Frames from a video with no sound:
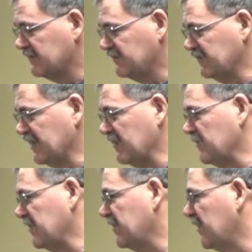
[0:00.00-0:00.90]
she gave me
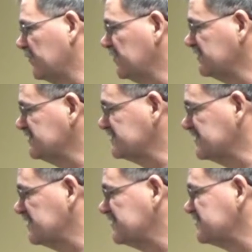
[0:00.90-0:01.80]
a number. She said,
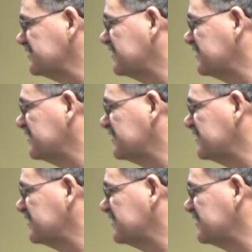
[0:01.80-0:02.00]
here's your